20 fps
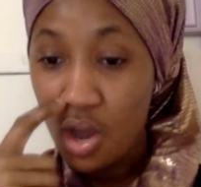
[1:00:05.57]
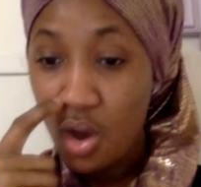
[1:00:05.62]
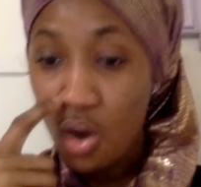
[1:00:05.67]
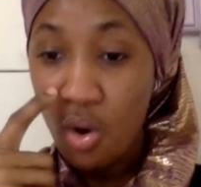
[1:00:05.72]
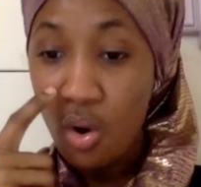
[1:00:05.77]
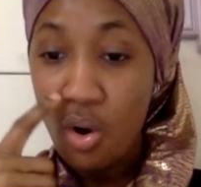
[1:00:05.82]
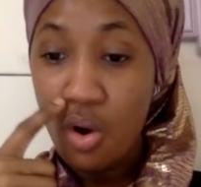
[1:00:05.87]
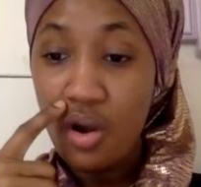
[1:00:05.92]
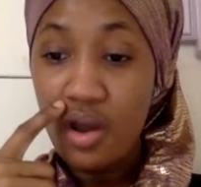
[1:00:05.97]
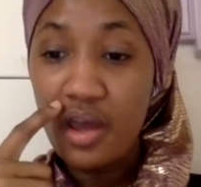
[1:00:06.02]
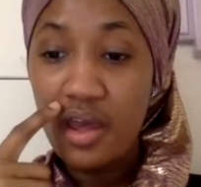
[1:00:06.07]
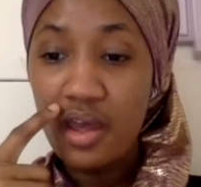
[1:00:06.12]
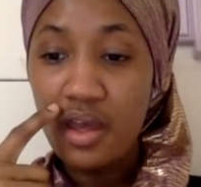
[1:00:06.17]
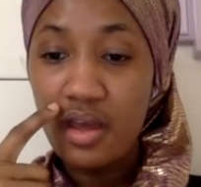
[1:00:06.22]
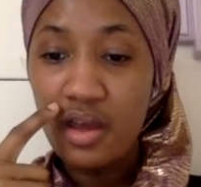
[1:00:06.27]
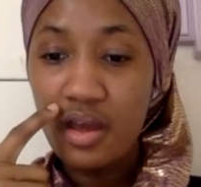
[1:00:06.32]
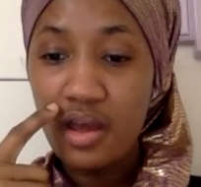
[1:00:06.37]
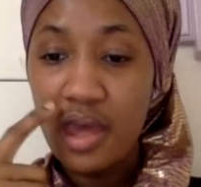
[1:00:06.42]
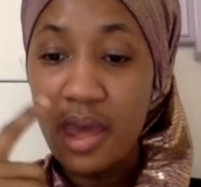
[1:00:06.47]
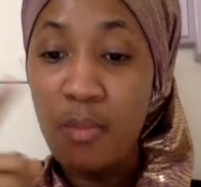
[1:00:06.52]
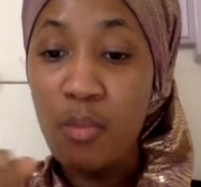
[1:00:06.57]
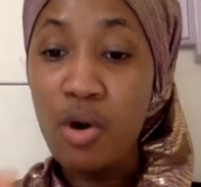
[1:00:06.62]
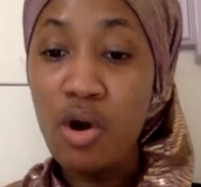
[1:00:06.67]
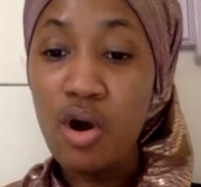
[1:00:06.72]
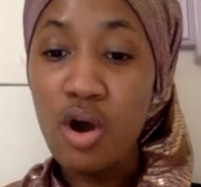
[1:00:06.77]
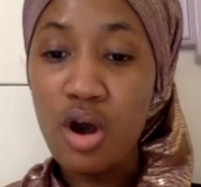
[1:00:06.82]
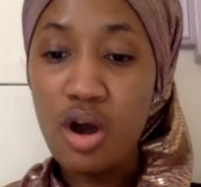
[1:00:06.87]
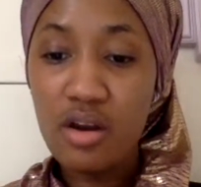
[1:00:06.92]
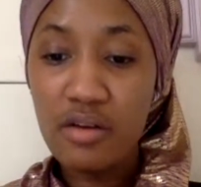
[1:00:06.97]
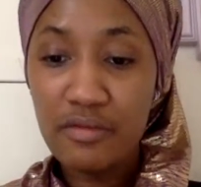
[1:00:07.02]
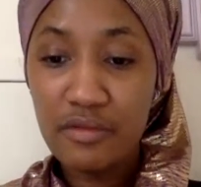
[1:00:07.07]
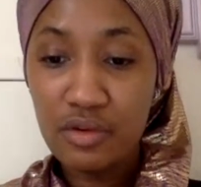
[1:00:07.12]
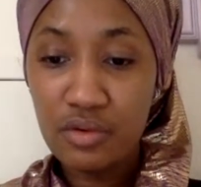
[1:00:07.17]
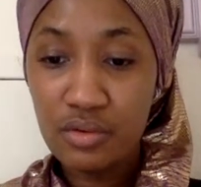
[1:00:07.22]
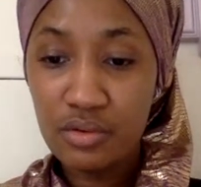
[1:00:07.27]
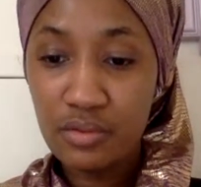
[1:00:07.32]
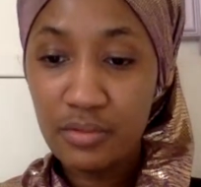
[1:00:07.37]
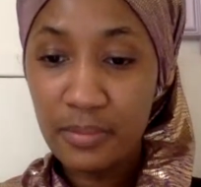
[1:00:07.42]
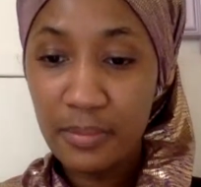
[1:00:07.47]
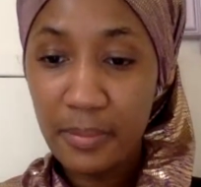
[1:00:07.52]
Or among all of
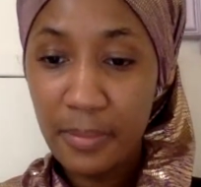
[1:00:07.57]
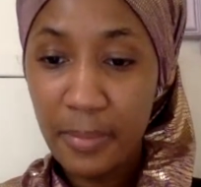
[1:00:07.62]
you?